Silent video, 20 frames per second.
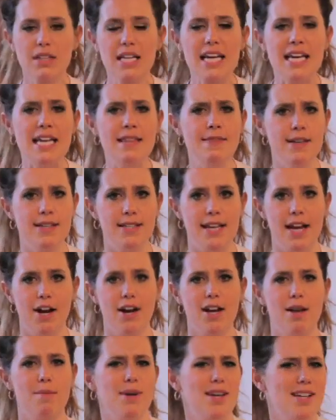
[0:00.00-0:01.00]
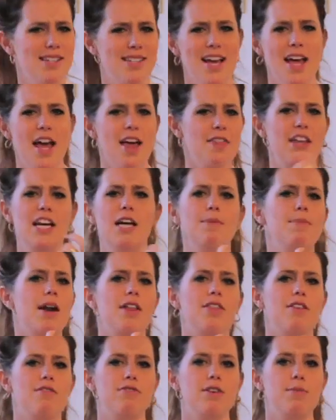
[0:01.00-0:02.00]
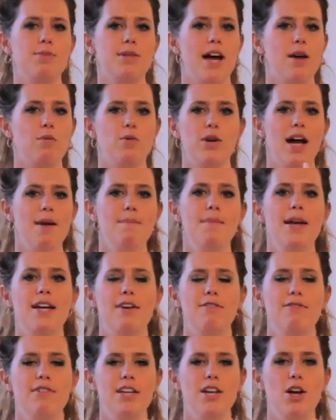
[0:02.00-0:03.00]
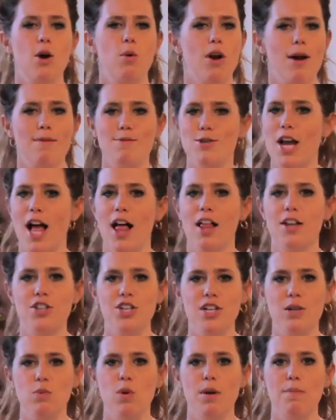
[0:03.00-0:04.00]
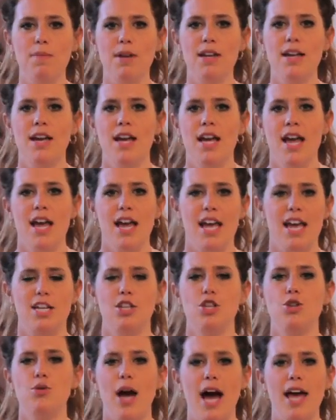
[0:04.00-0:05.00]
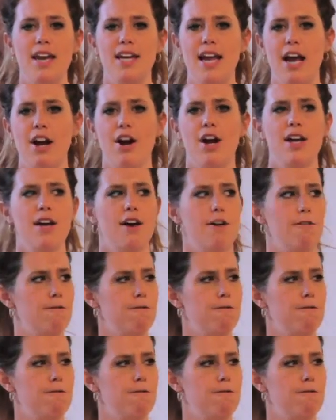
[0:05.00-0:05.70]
in this area, because think about it the flip side. When I make a video where I'm challenging women and you had an area of